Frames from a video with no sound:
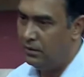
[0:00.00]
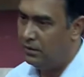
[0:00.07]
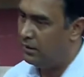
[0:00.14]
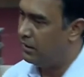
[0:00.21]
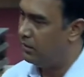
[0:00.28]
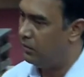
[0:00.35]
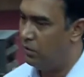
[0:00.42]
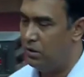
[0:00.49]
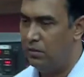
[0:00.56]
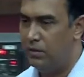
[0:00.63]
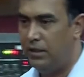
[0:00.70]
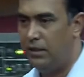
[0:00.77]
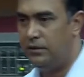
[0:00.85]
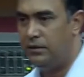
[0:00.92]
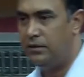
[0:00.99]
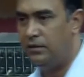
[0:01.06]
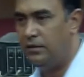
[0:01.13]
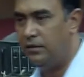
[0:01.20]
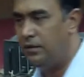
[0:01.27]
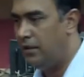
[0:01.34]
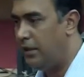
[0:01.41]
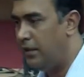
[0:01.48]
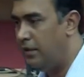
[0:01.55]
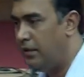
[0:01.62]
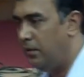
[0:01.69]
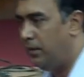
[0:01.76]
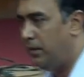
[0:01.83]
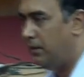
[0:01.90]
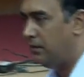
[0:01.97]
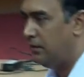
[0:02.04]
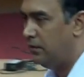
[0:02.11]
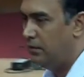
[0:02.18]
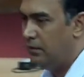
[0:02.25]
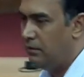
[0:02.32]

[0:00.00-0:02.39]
DNA polymerase, DNTPs,